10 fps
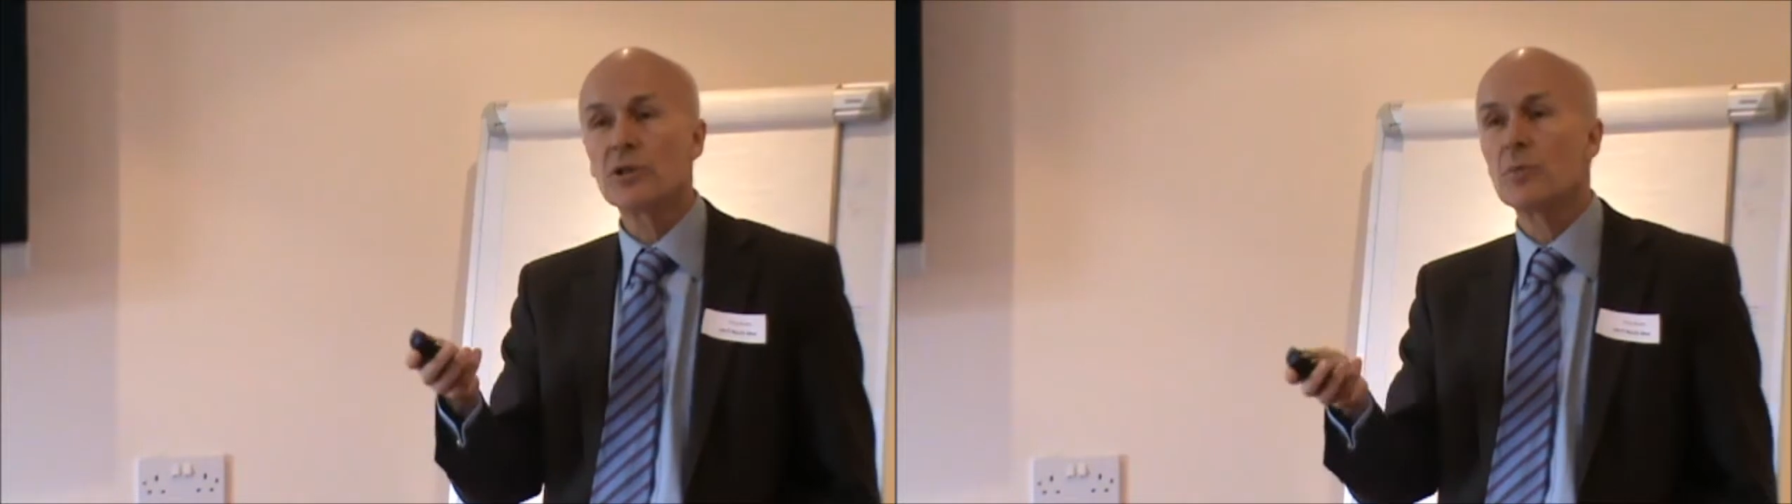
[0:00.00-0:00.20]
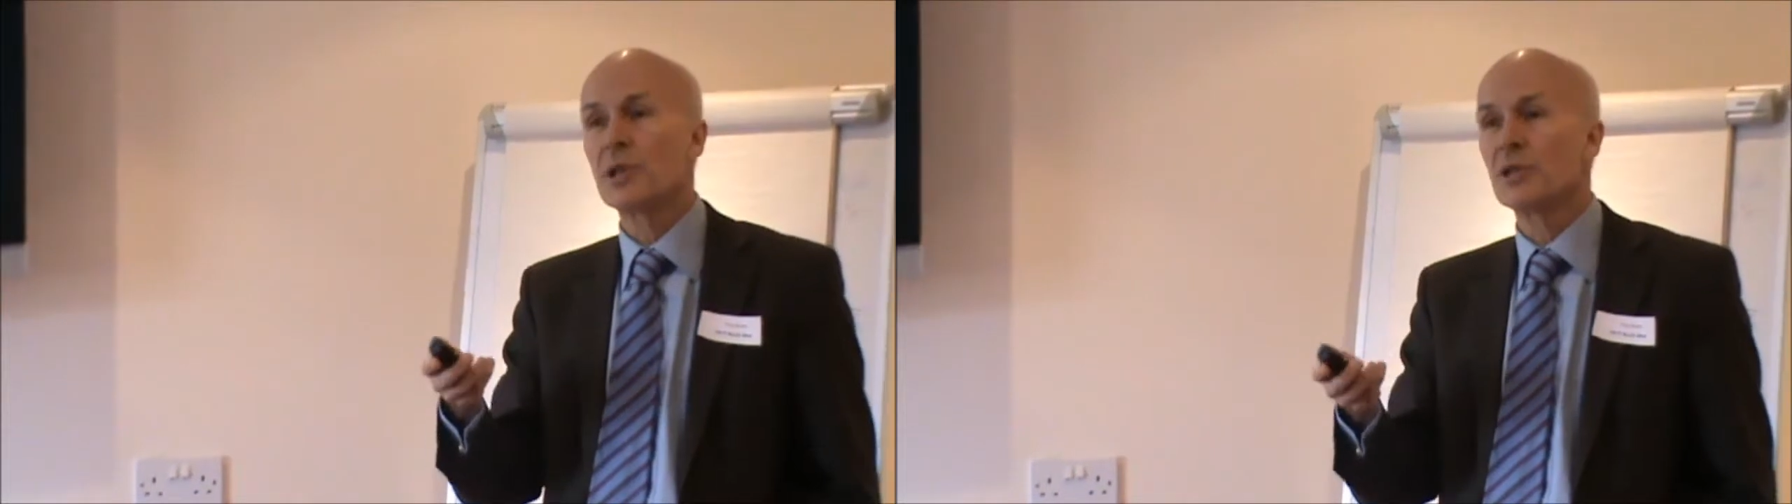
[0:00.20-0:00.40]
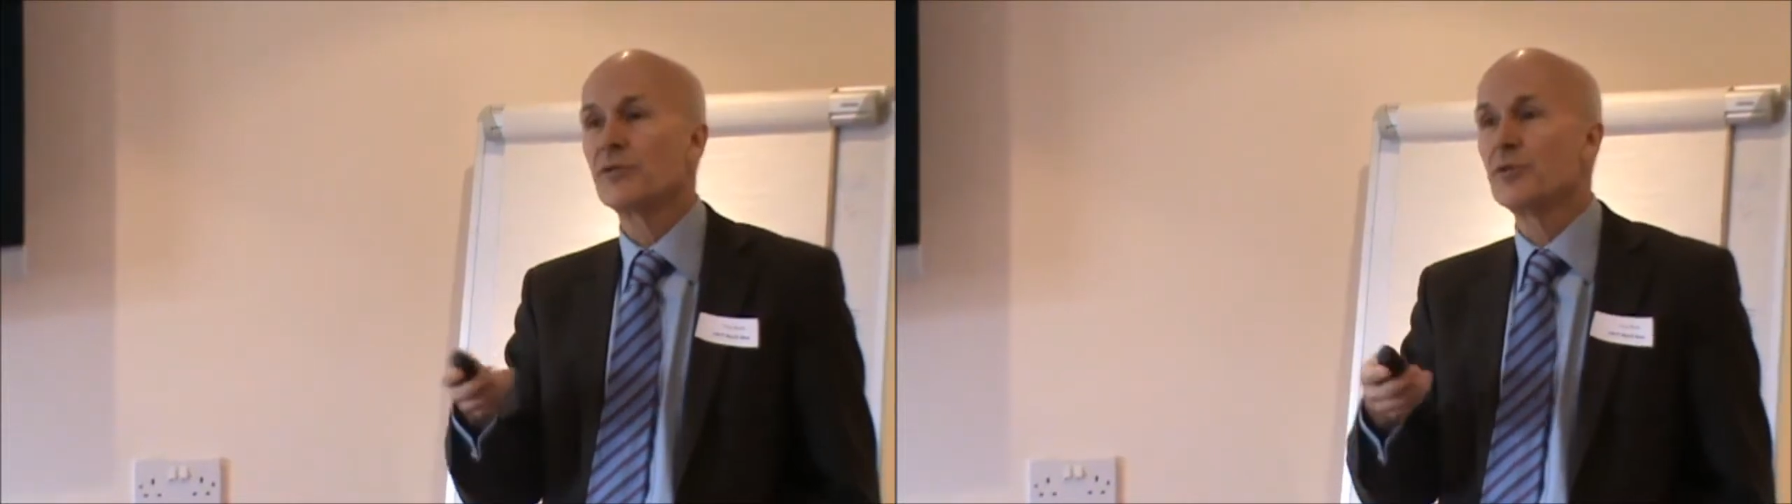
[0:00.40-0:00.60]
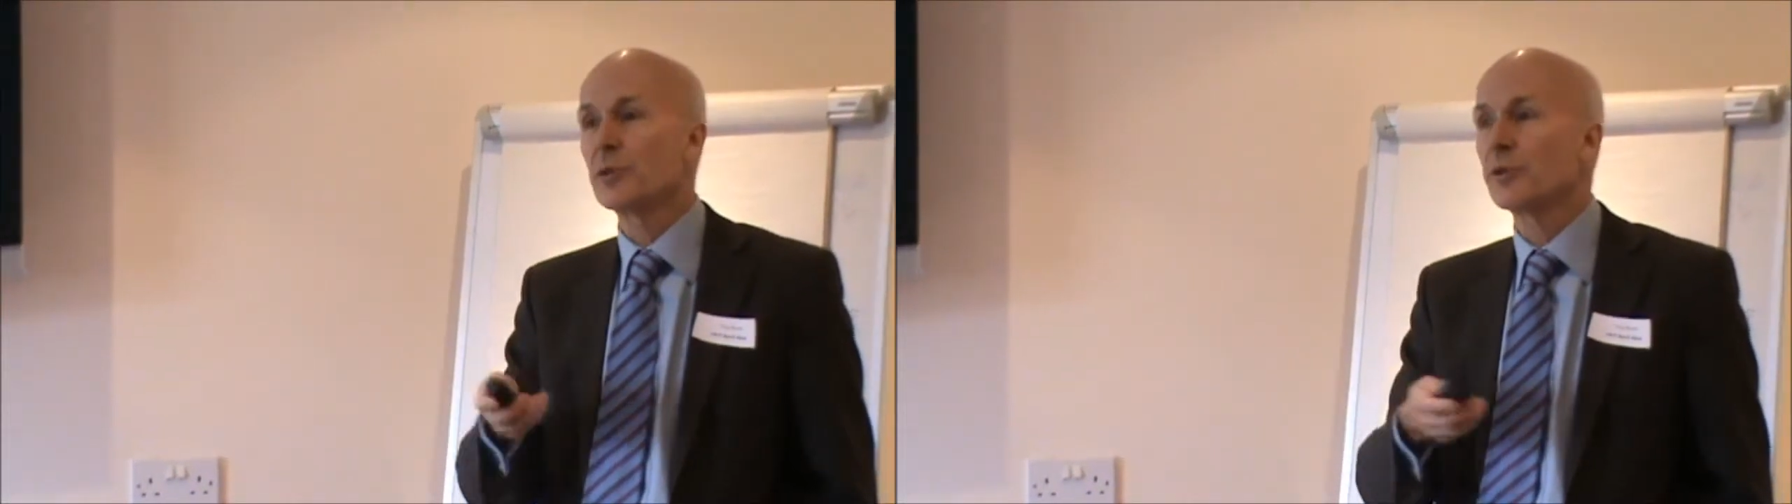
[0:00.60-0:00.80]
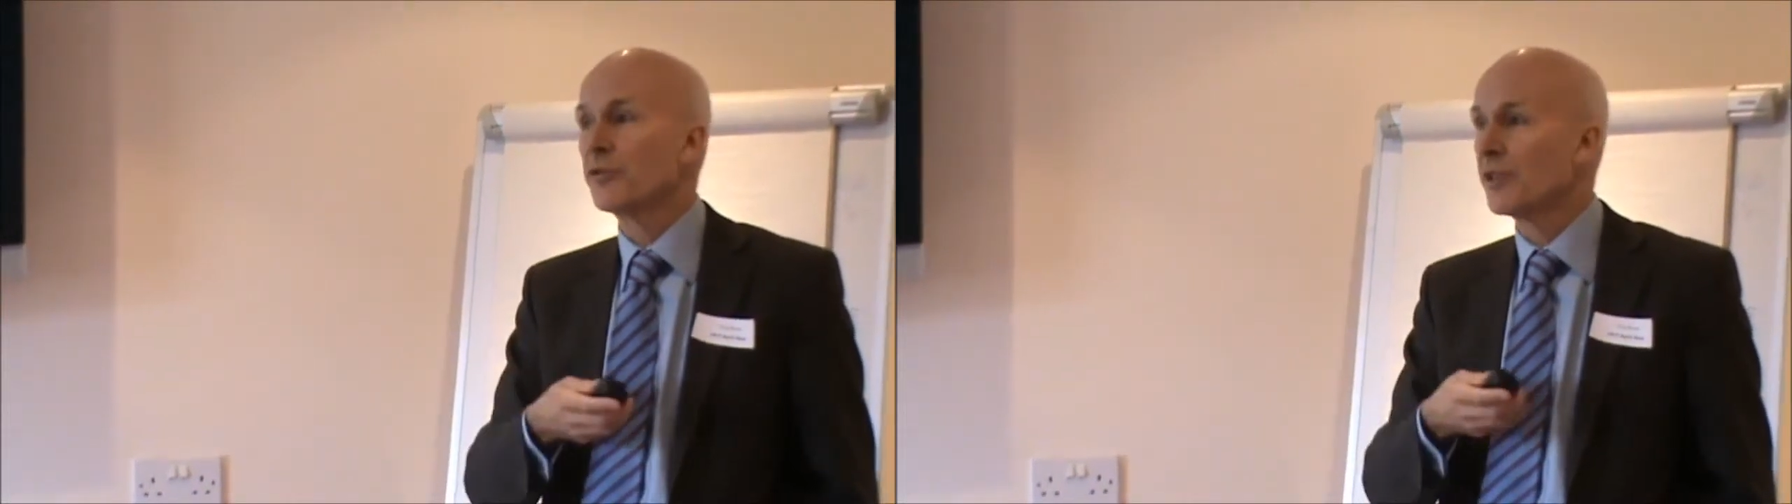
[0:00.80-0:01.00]
companies have
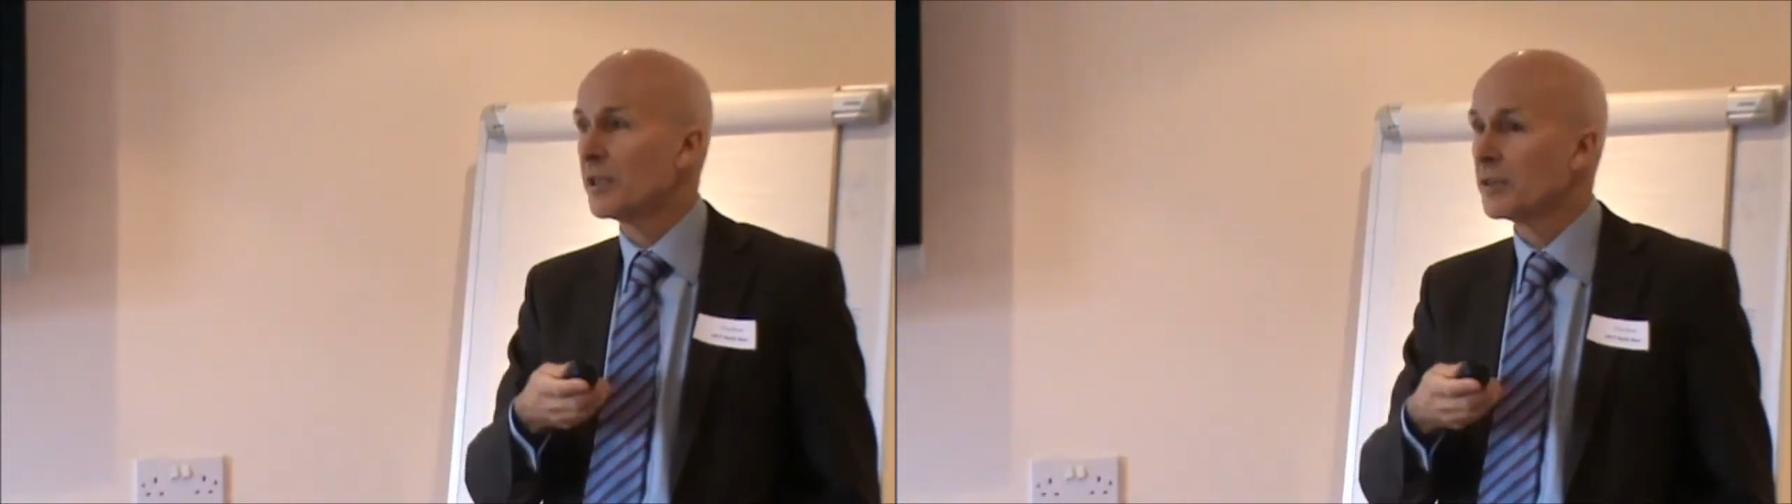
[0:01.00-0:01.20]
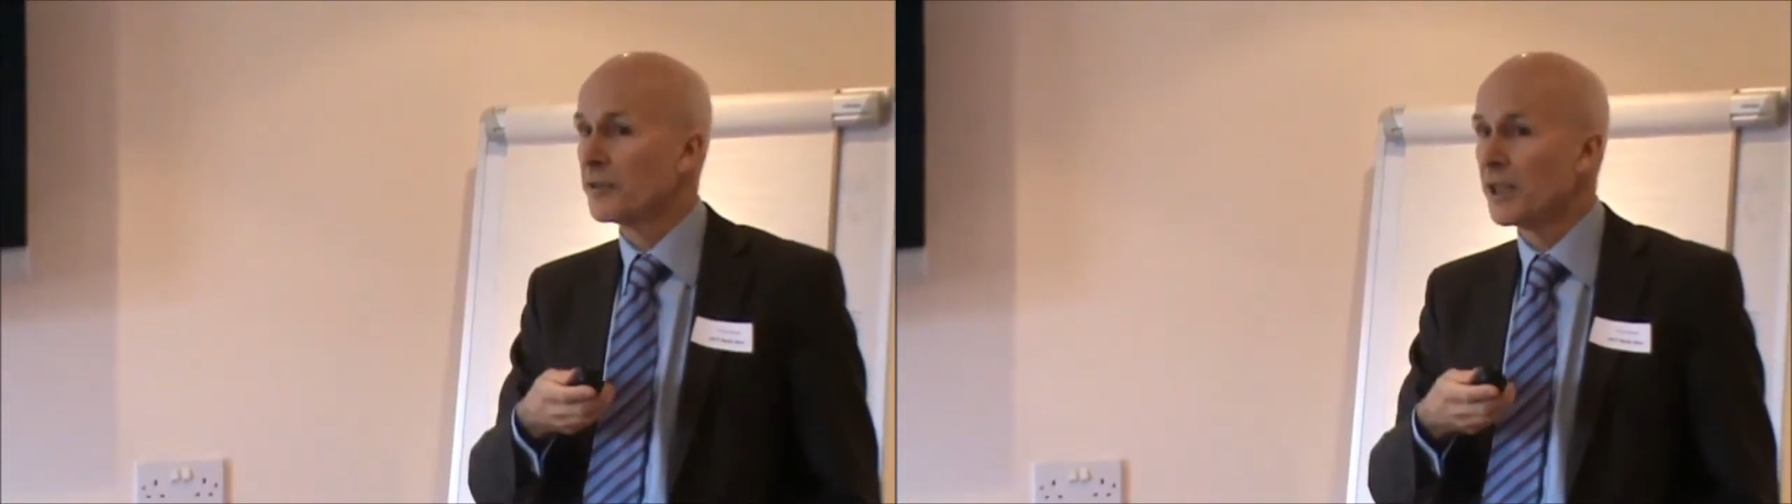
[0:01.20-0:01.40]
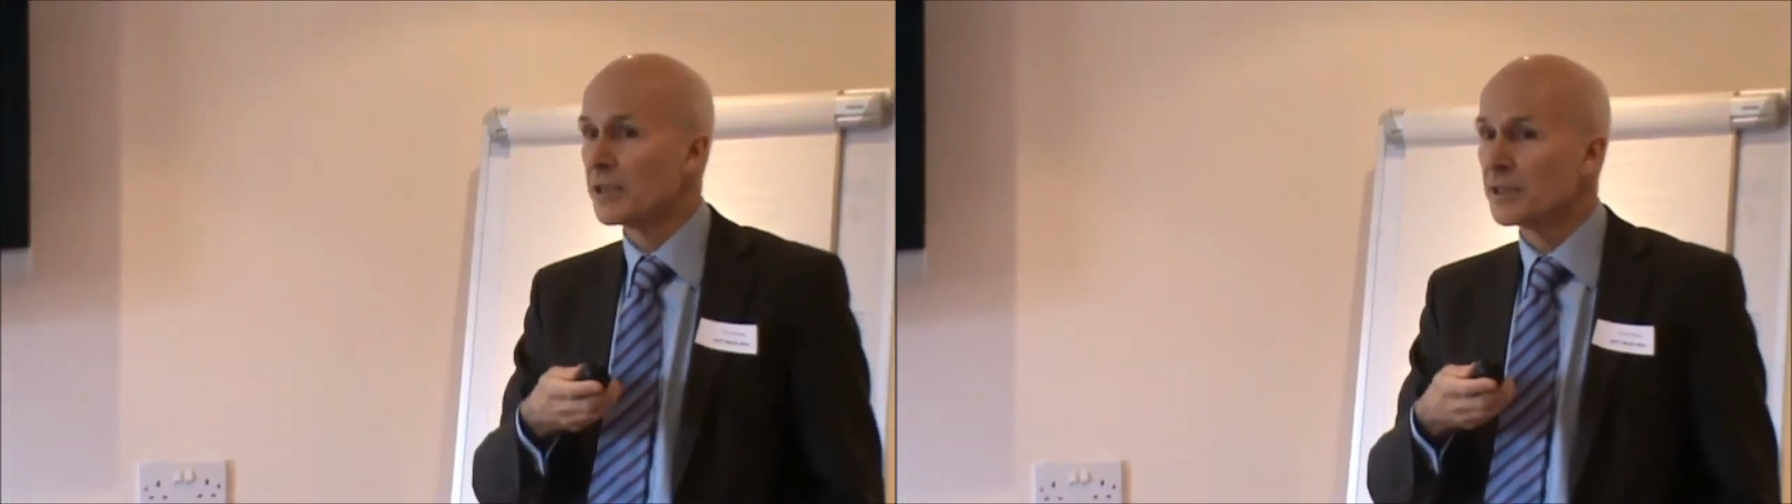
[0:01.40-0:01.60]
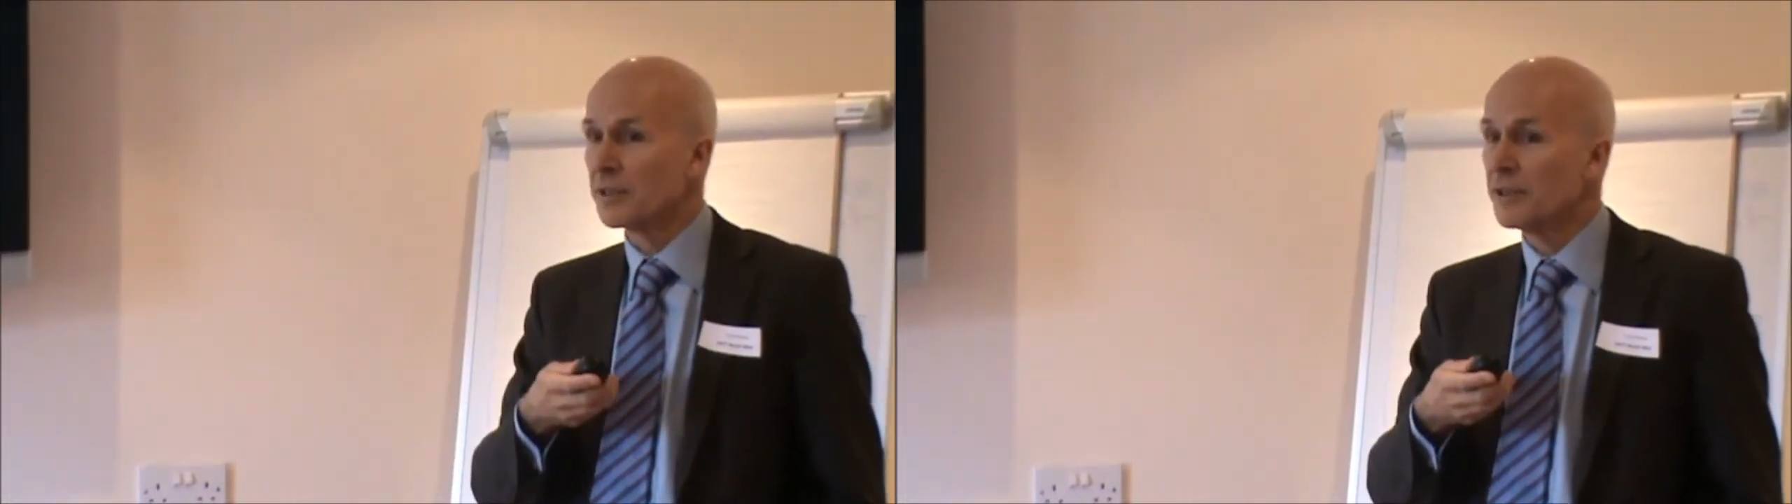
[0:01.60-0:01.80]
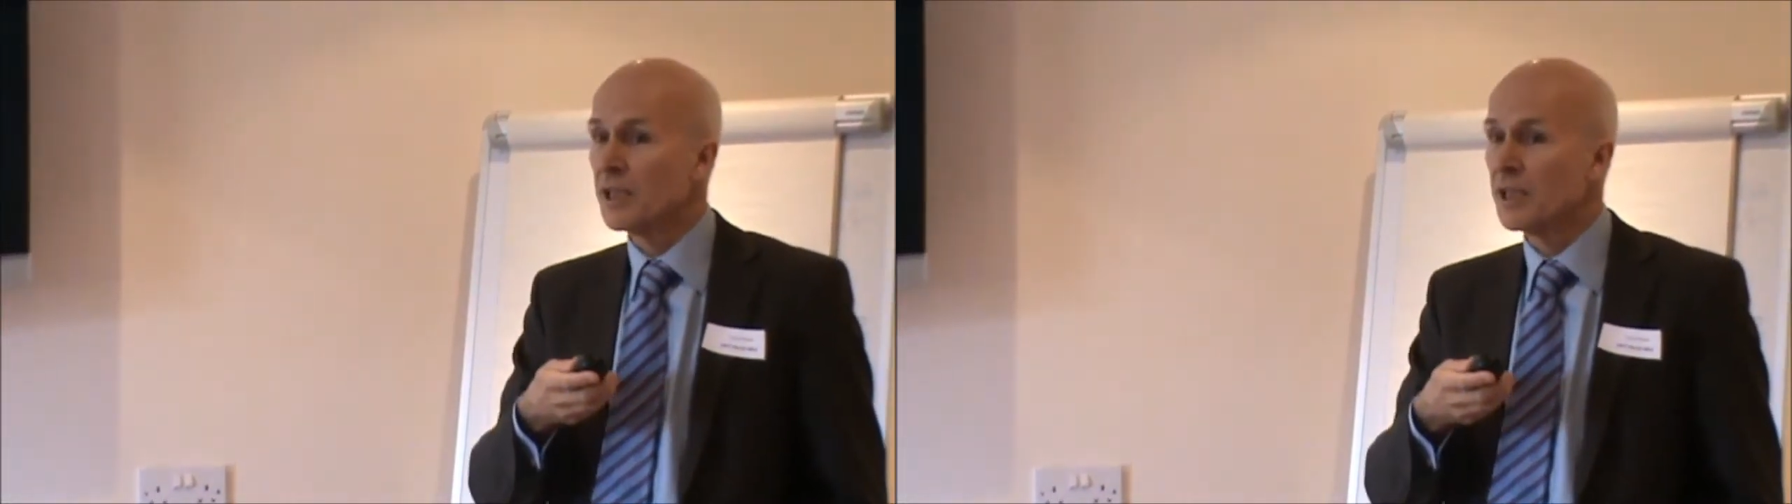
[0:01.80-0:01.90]
fallen foul of that, so